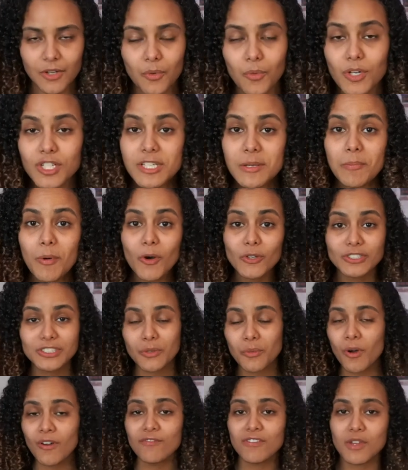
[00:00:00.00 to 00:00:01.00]
we're supposed
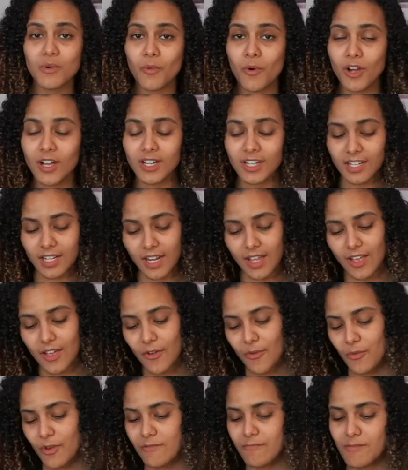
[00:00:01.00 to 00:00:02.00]
to 1v1.
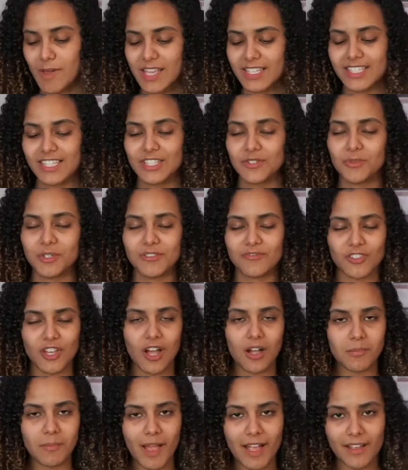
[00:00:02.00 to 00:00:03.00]
We've messaged, we've
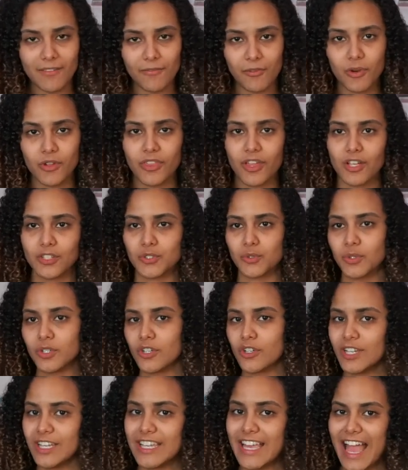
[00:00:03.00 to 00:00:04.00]
talked back and forth on
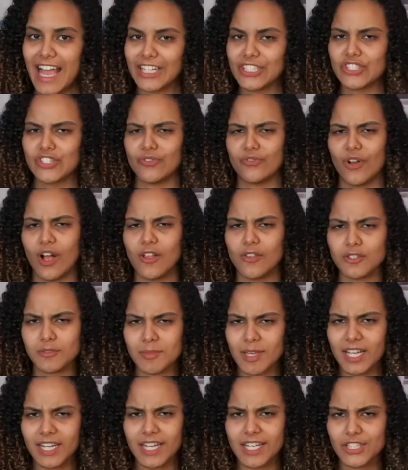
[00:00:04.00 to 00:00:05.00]
Twitter. He actually follows
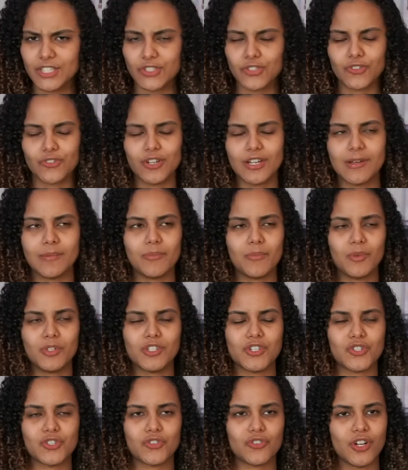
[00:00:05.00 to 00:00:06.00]
me on Instagram,
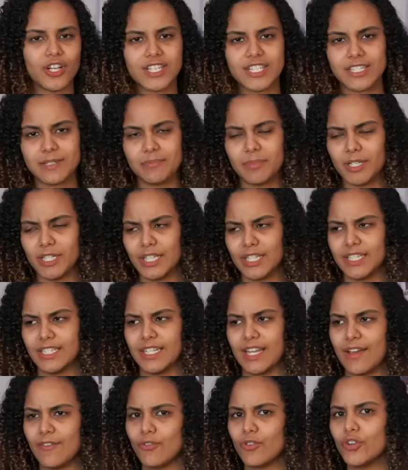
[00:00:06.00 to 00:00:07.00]
which is crazy, but he
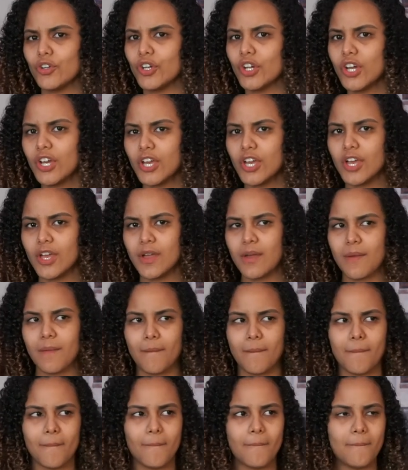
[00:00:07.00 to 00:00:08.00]
never
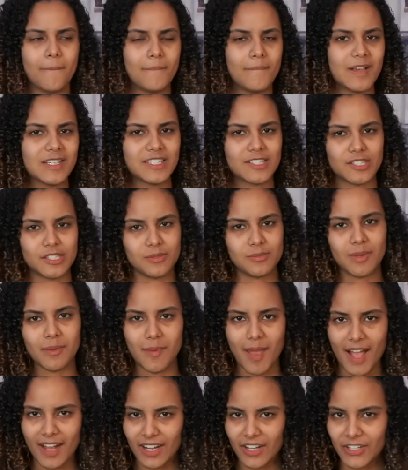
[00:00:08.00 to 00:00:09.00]
messages me
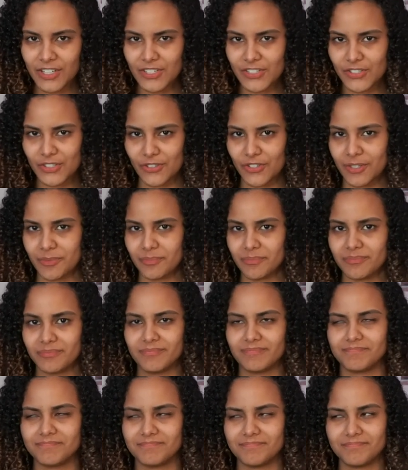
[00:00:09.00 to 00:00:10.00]
back on Instagram.
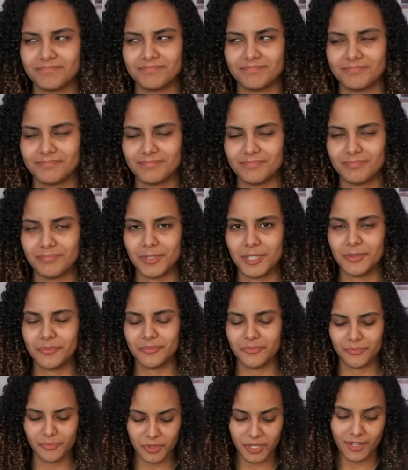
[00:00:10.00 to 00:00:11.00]
But
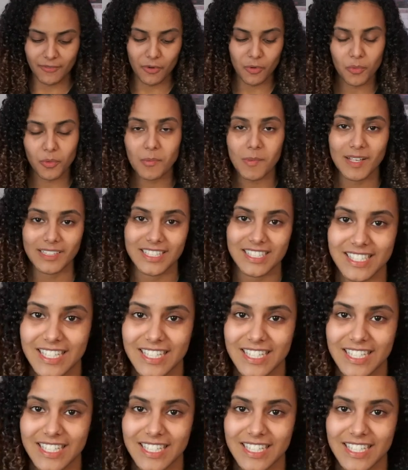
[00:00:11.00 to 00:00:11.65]
whatever, we're about to